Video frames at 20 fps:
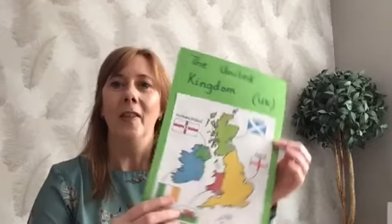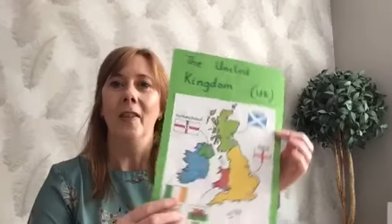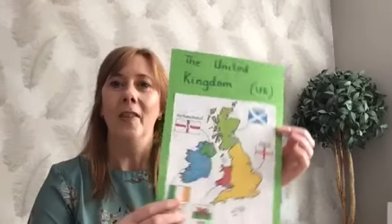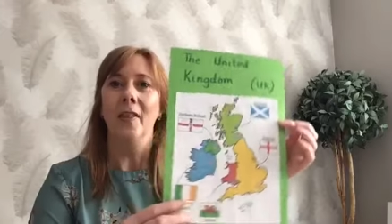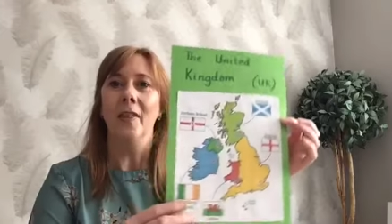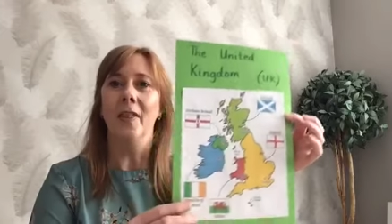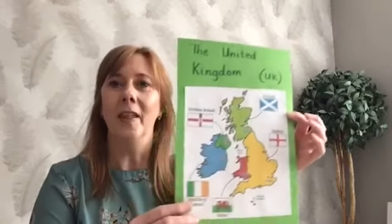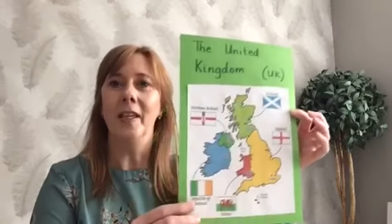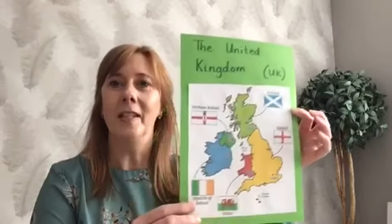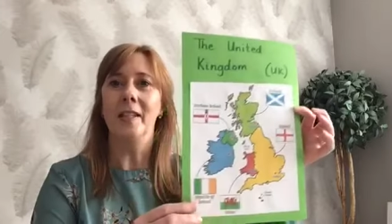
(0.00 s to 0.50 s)

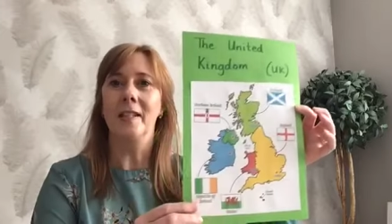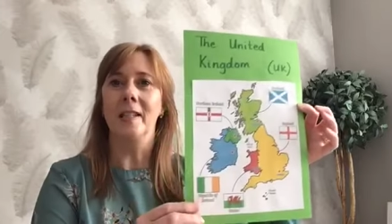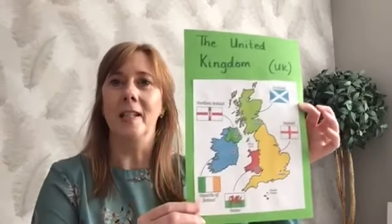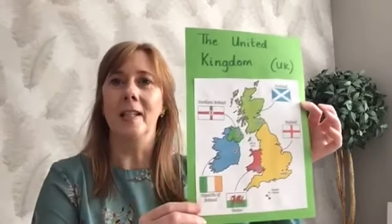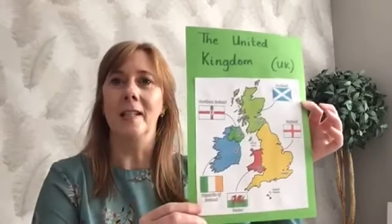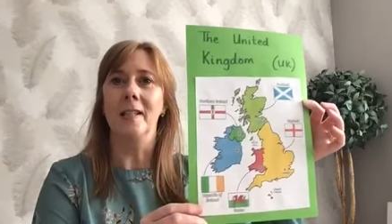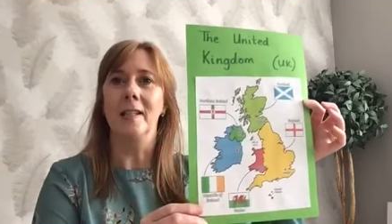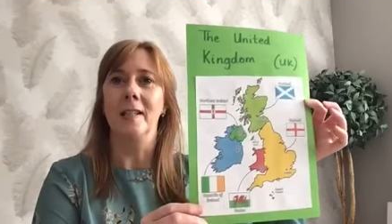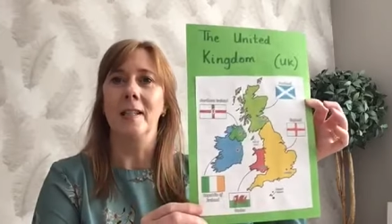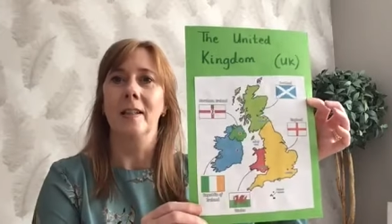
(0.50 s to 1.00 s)
This
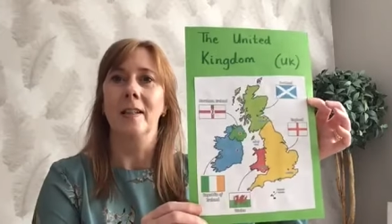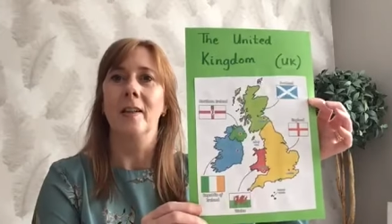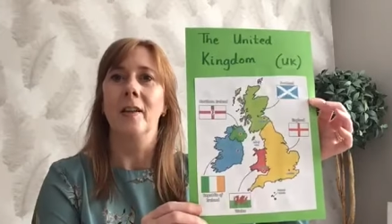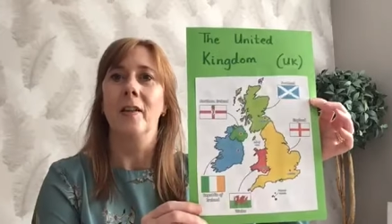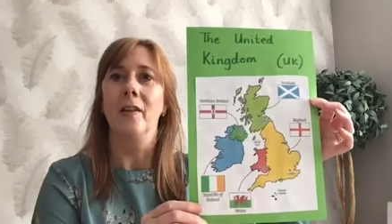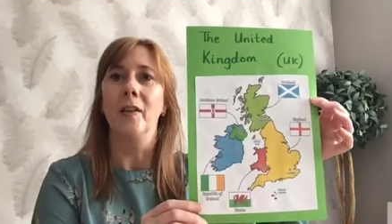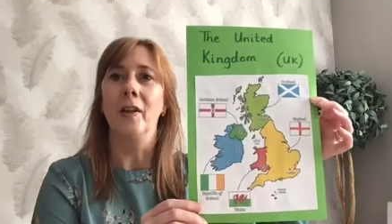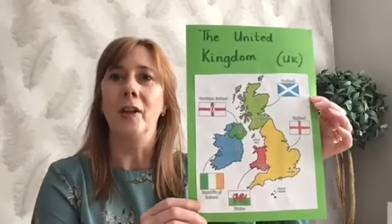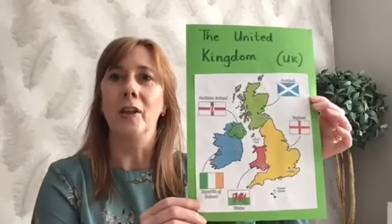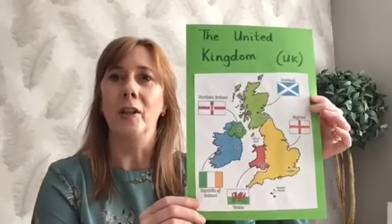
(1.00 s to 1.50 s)
is
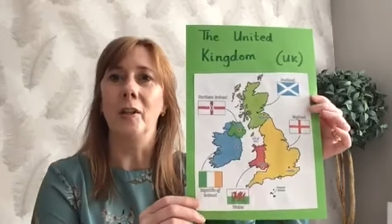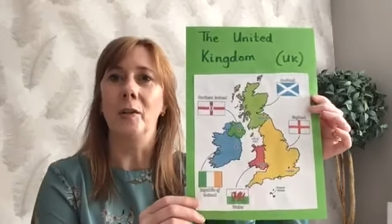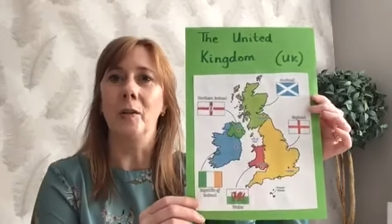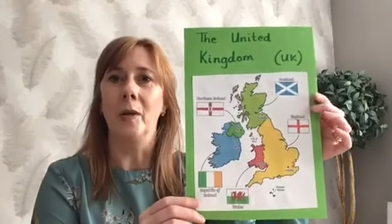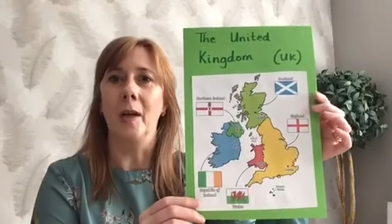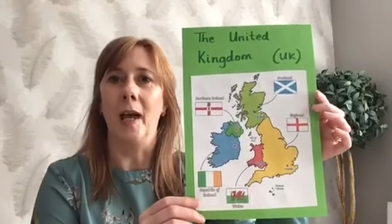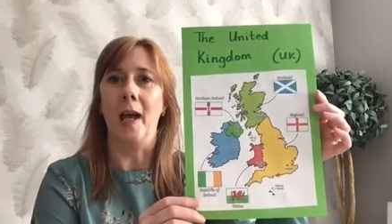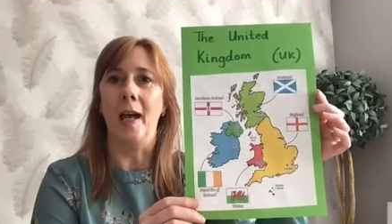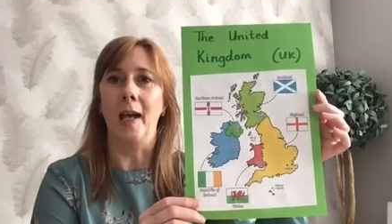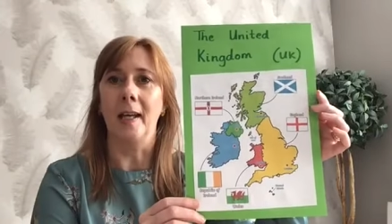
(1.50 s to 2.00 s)
the
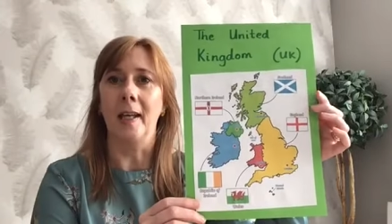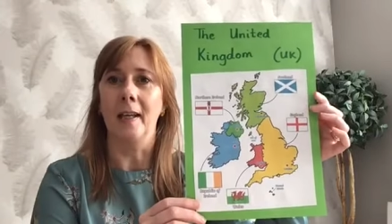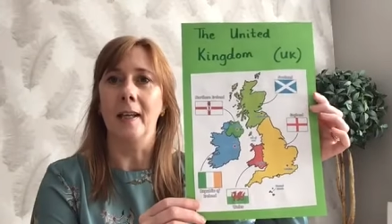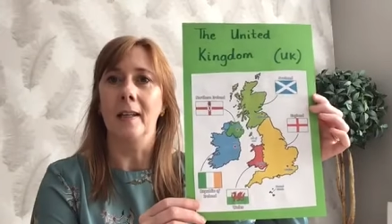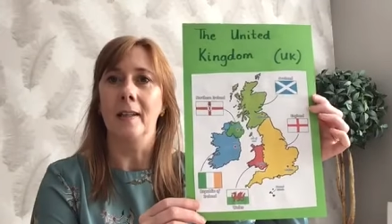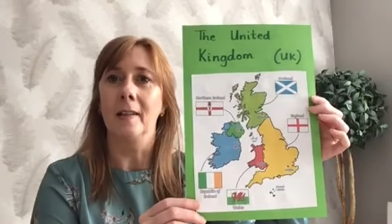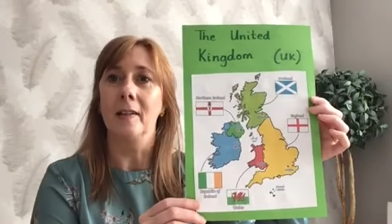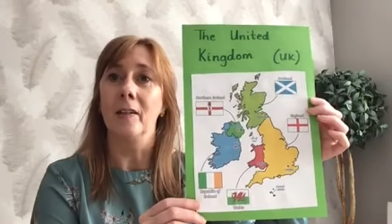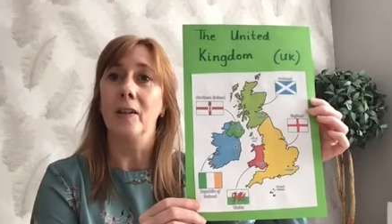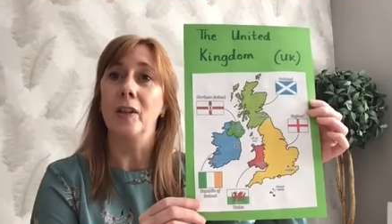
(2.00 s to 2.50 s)
UK.
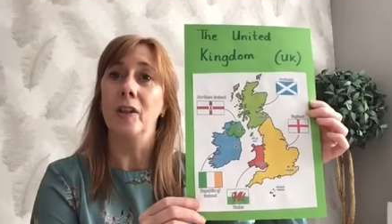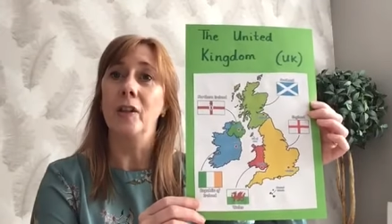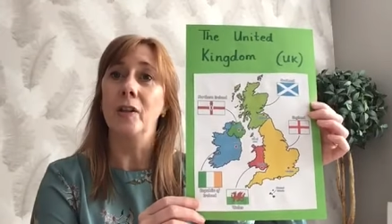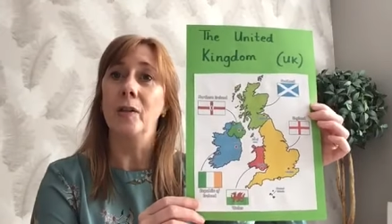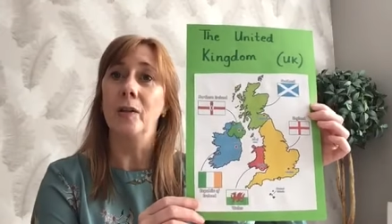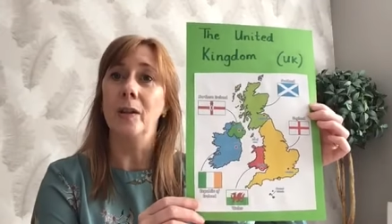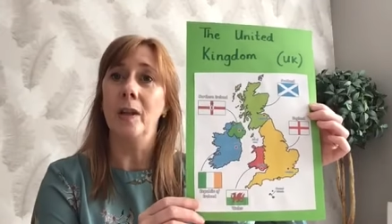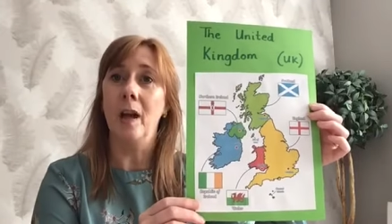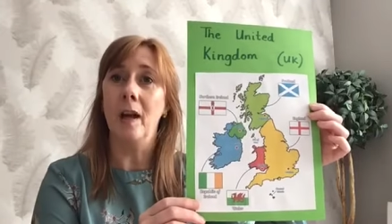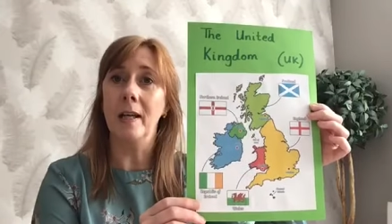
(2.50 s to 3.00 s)
The
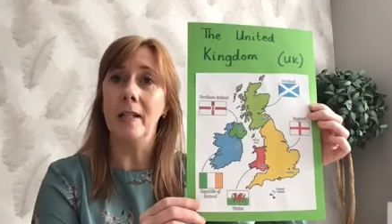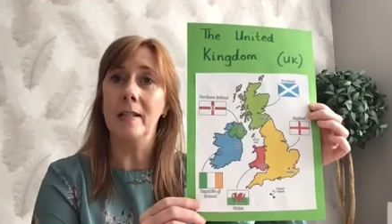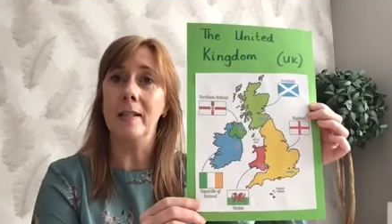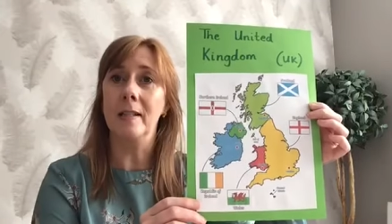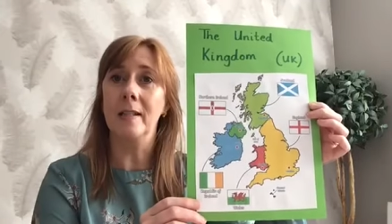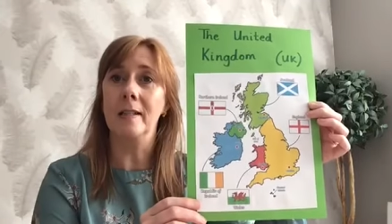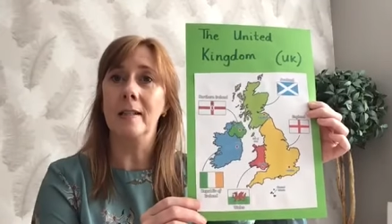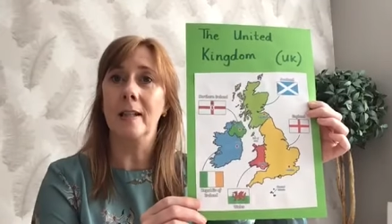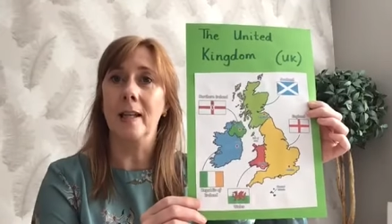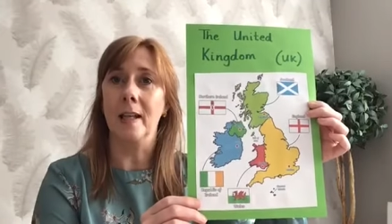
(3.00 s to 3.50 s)

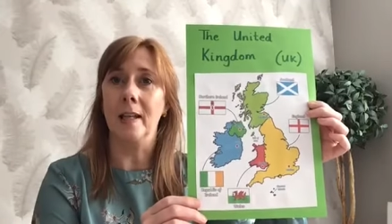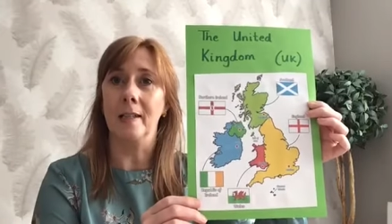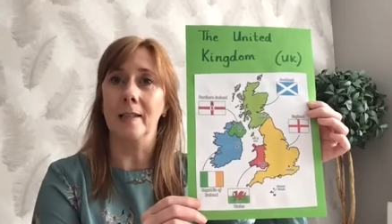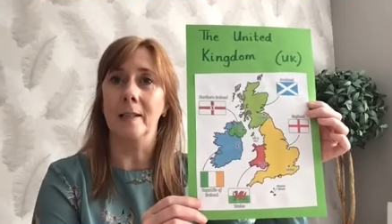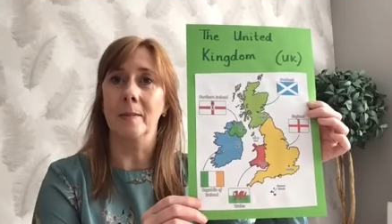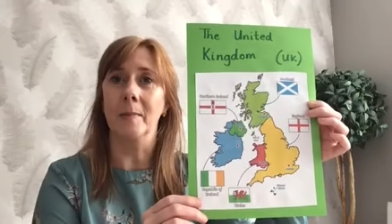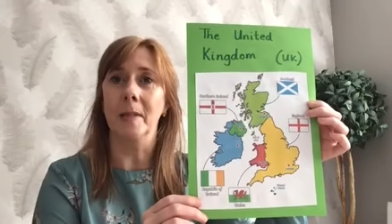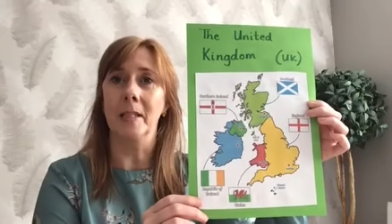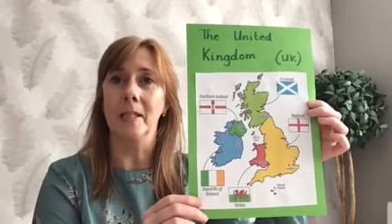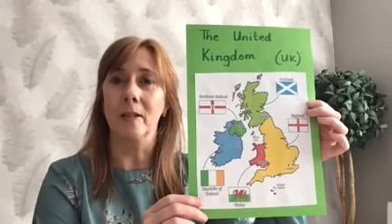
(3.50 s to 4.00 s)
United Kingdom
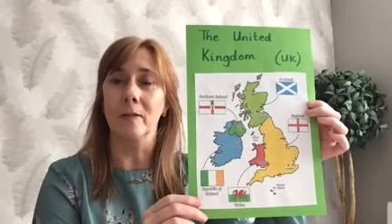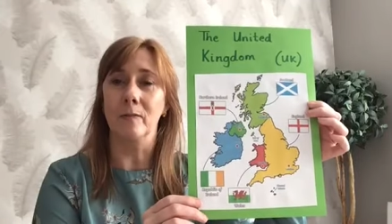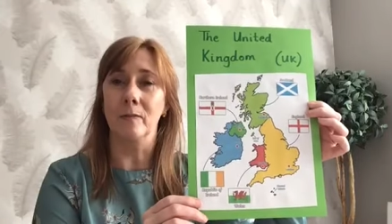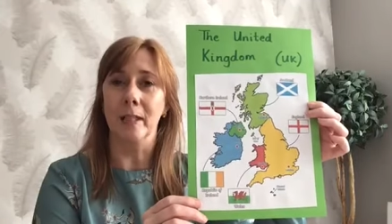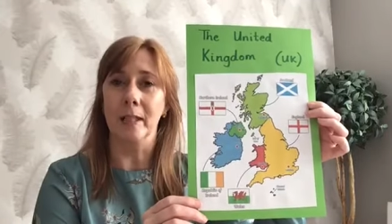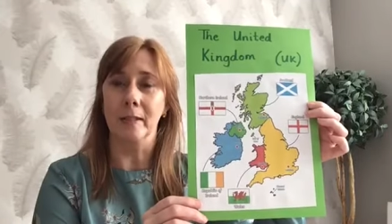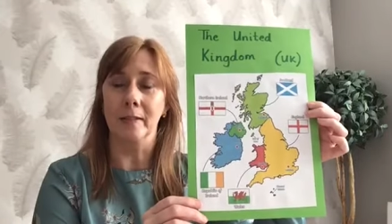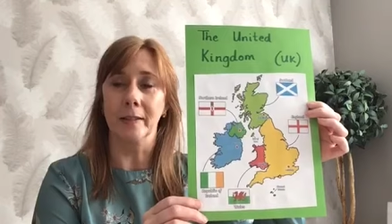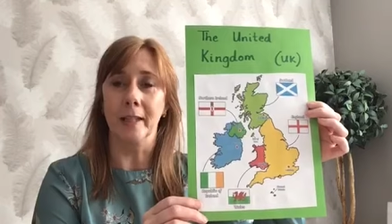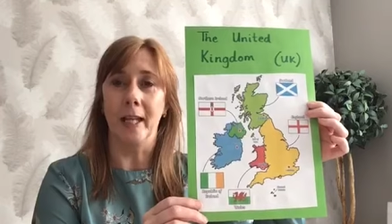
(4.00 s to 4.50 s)
is the
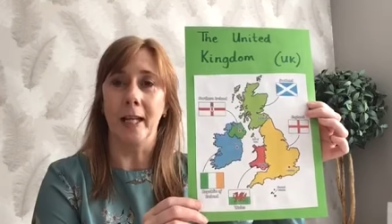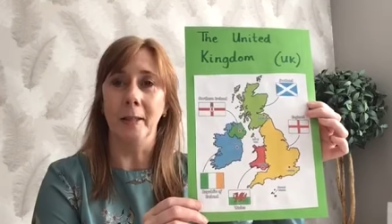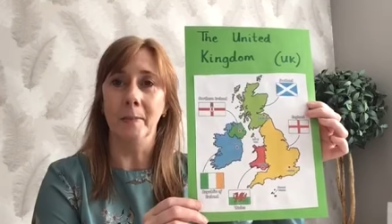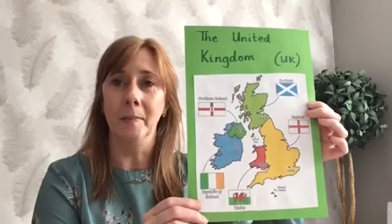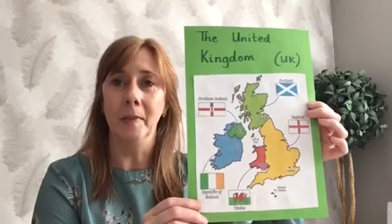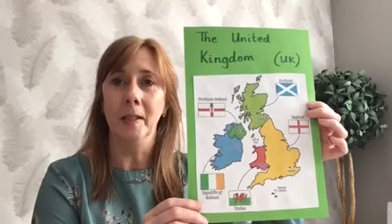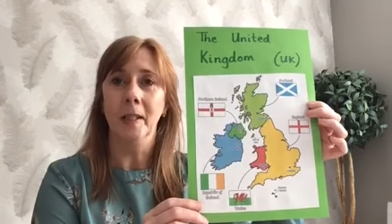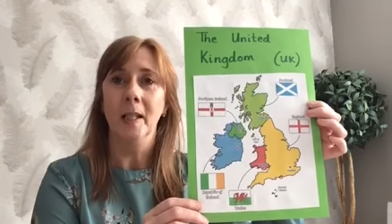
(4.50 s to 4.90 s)
real name